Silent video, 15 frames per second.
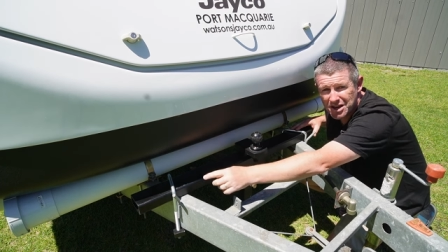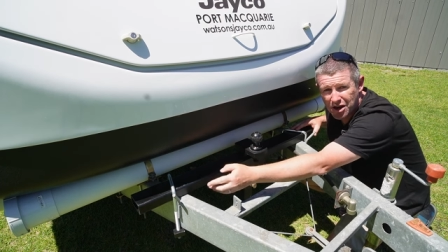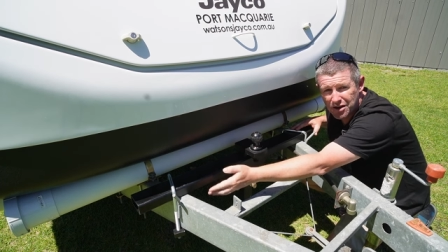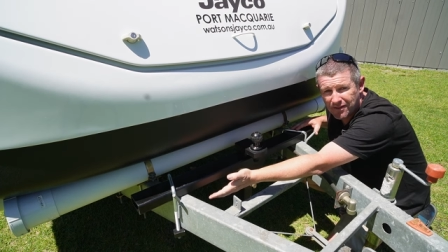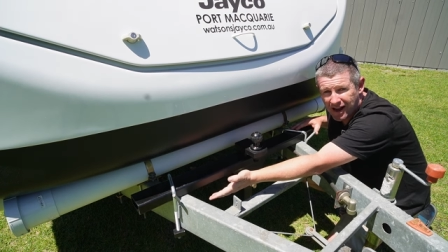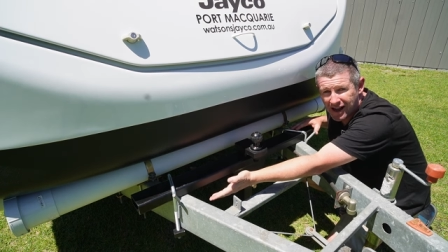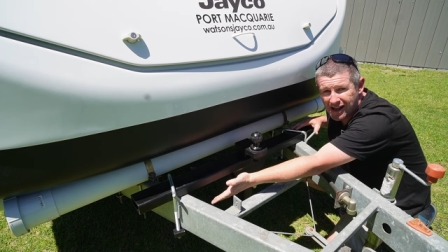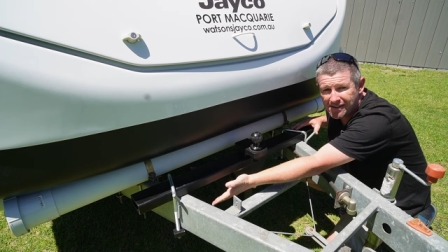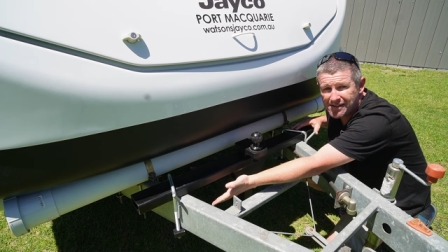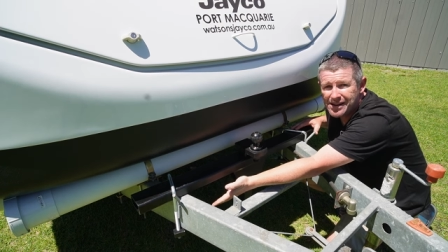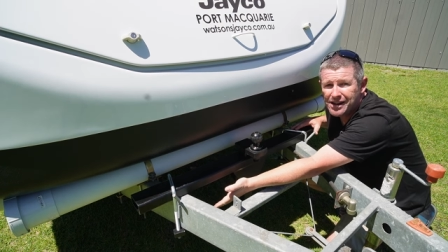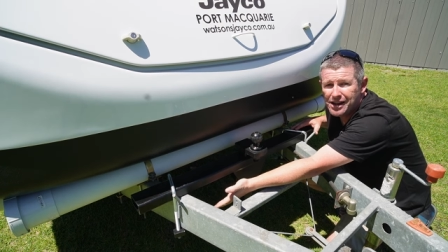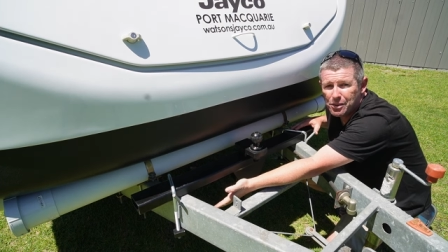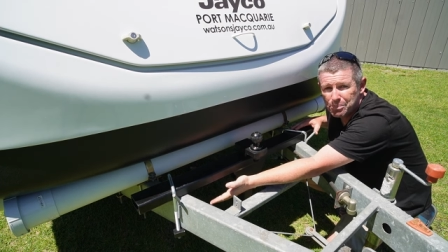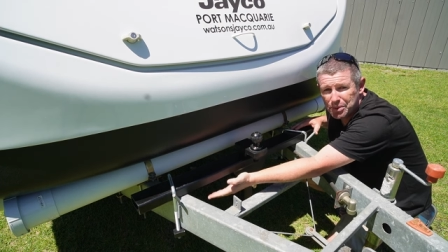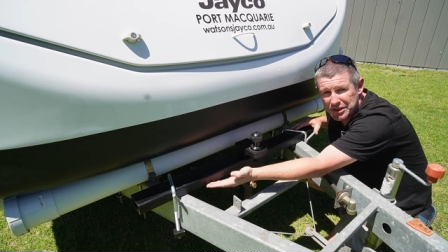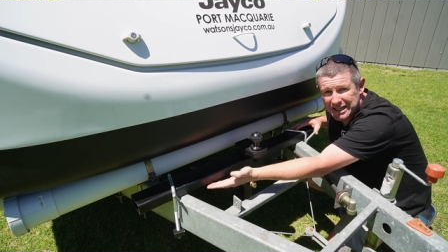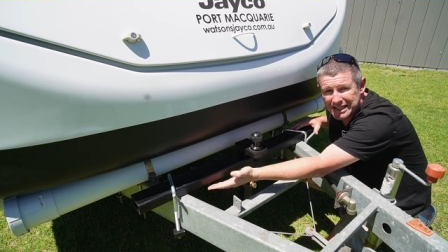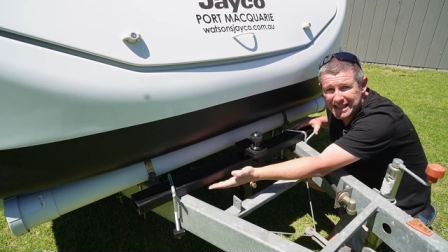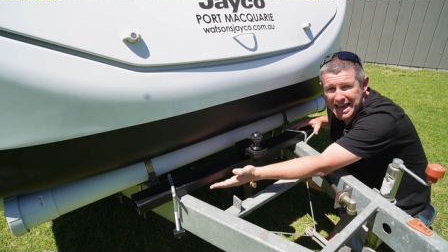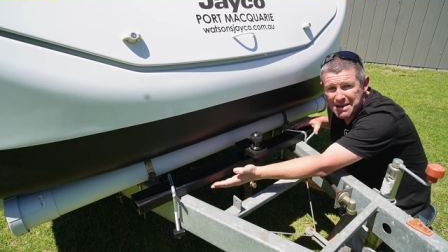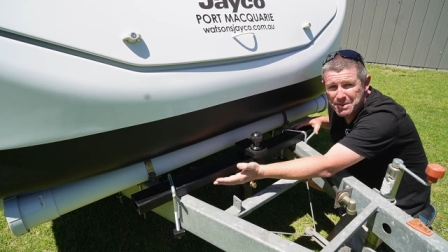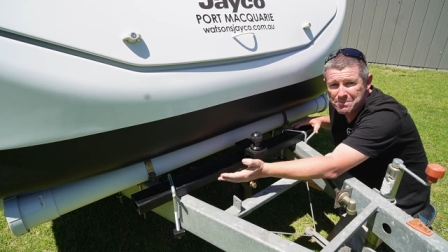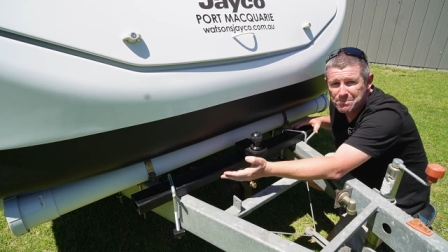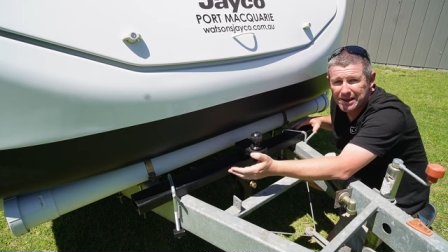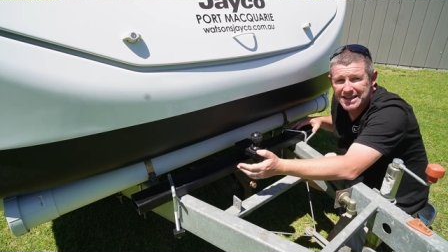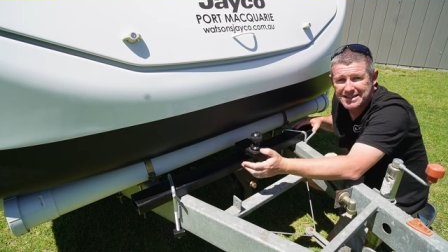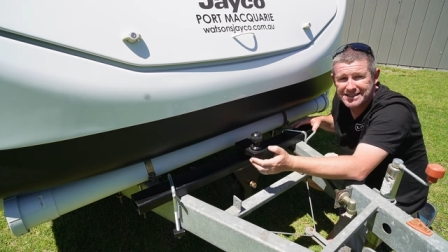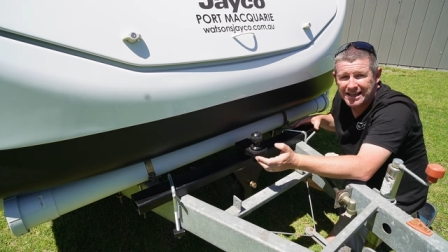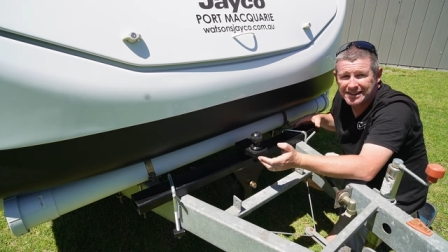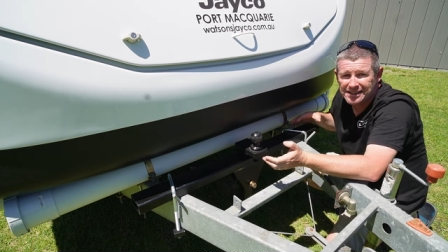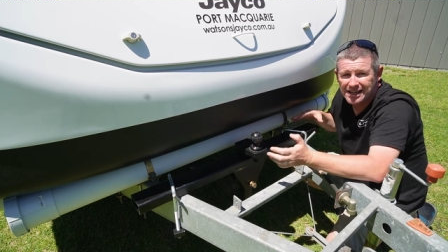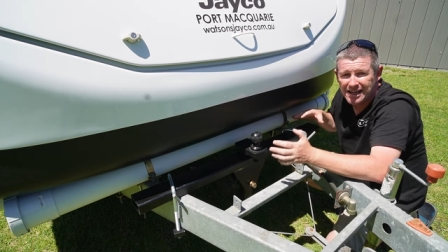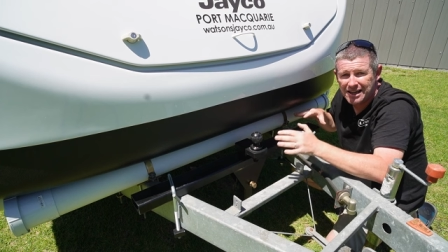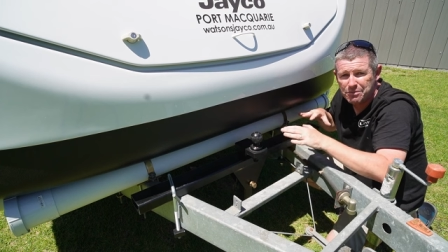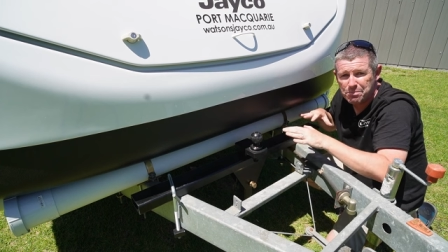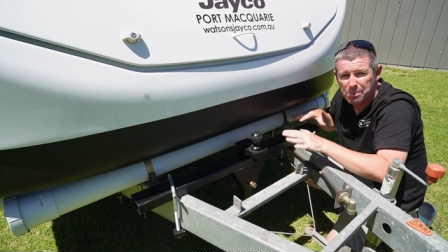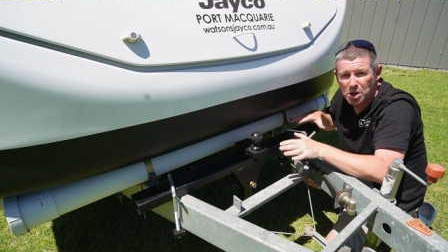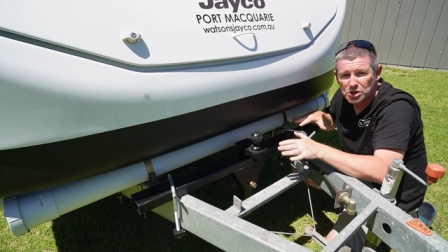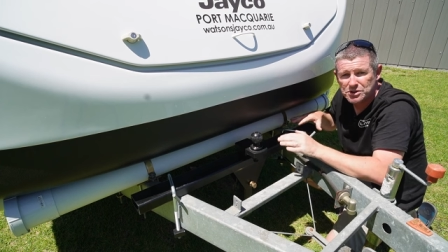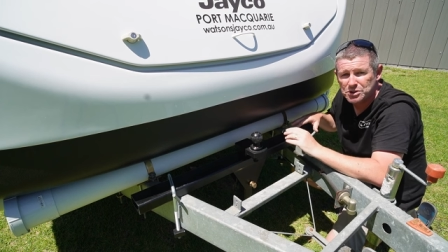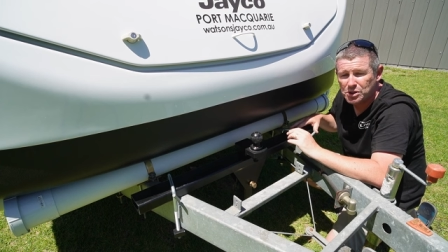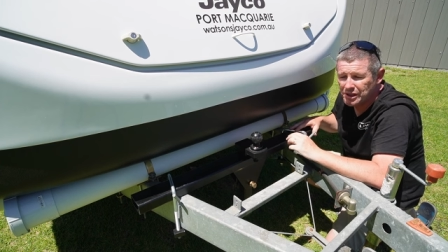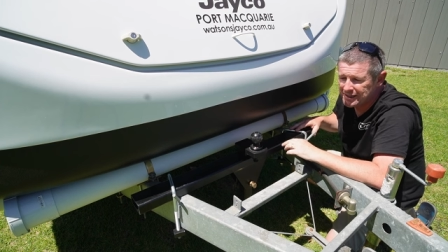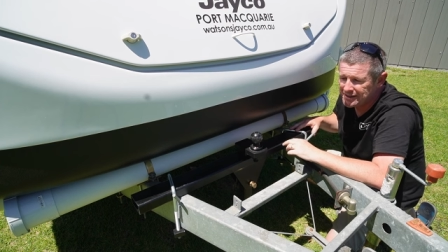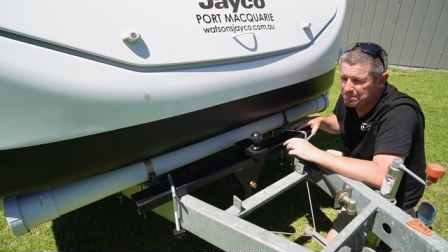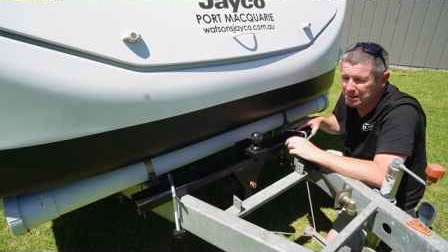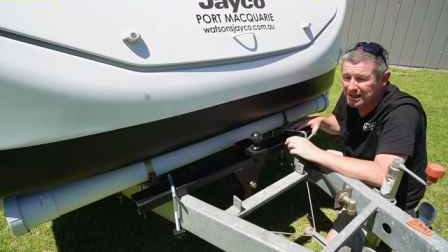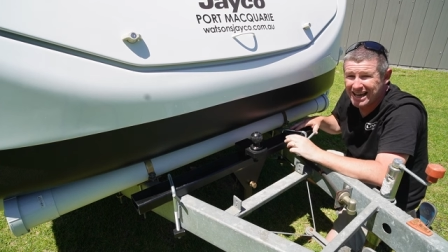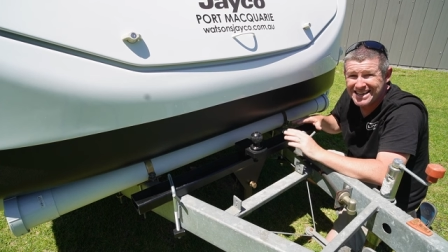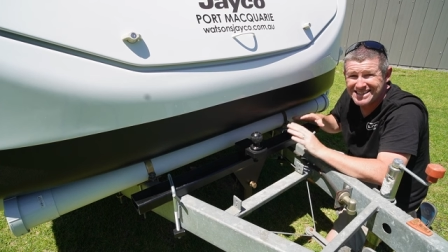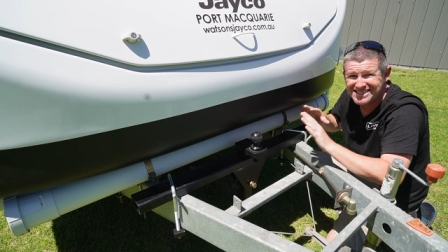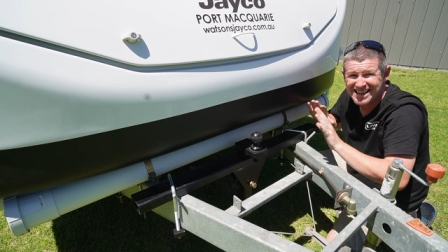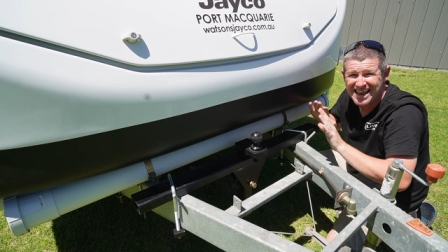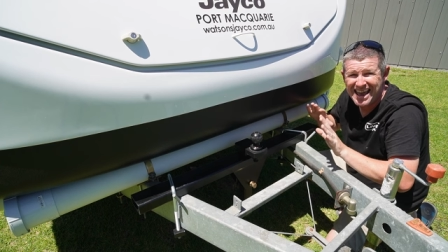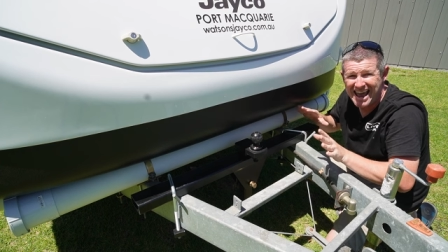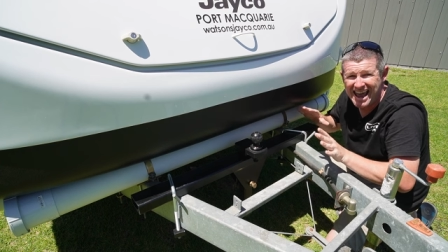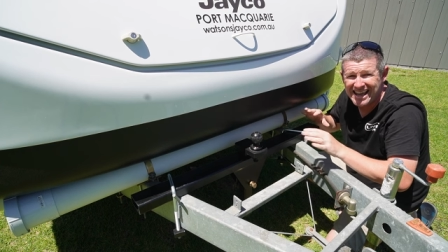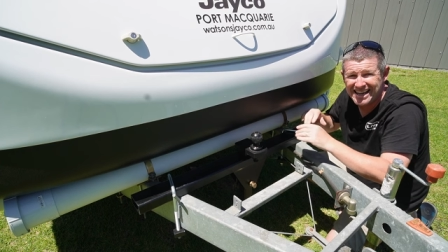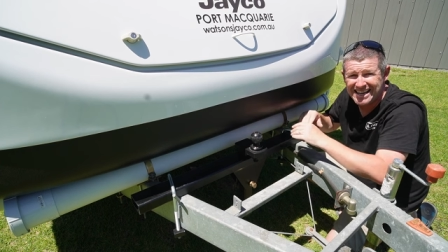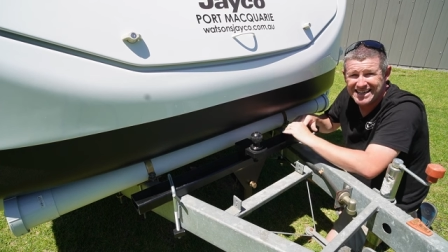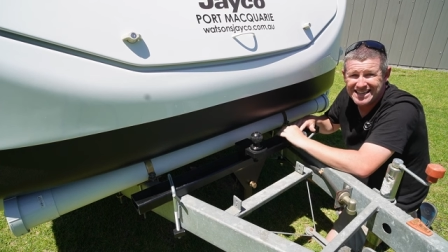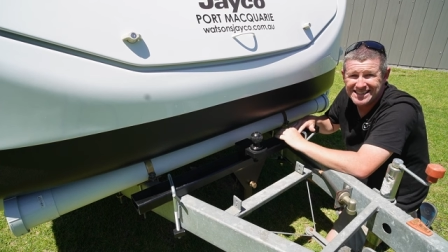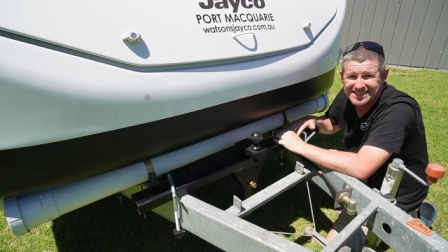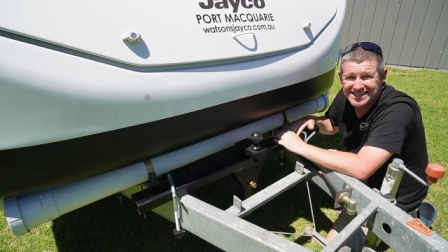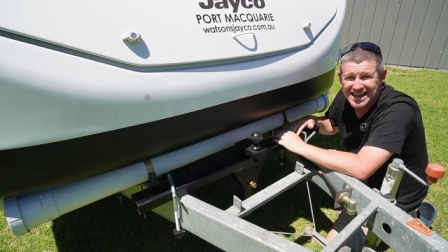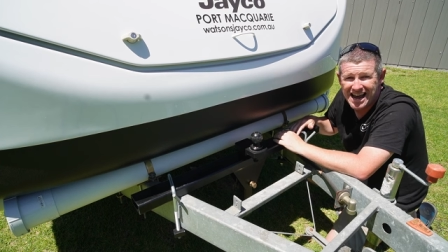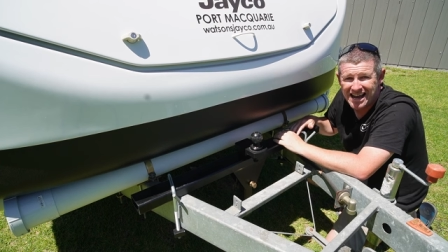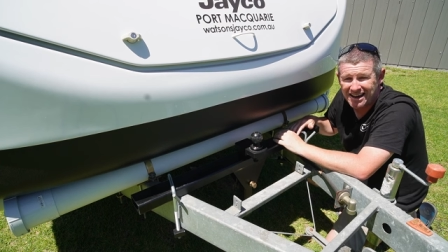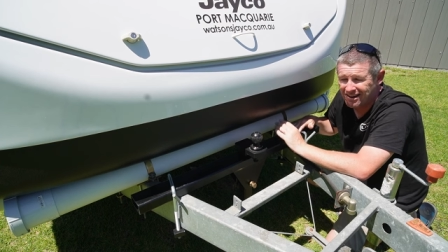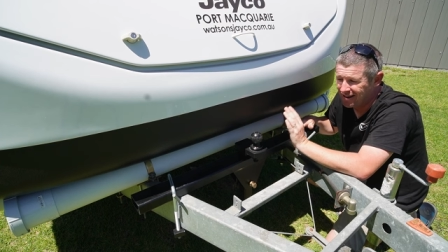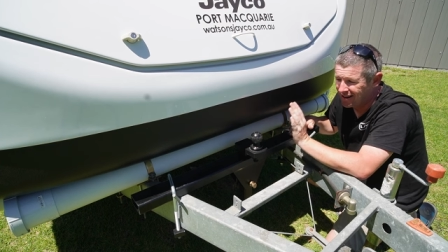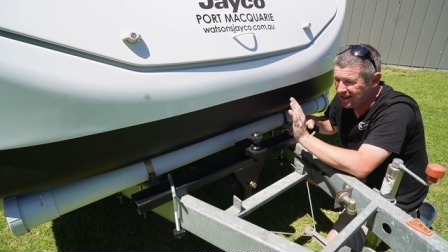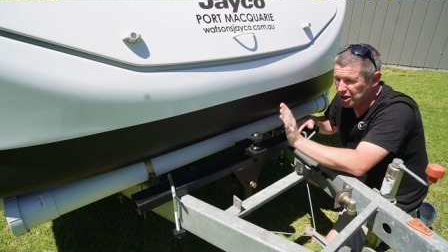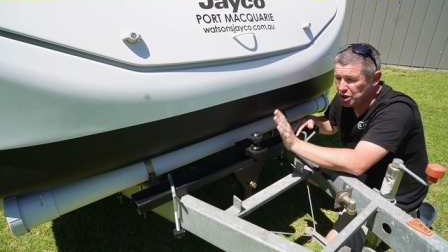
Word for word: over, put the clamping piece underneath, bolt it all into place, and it is done.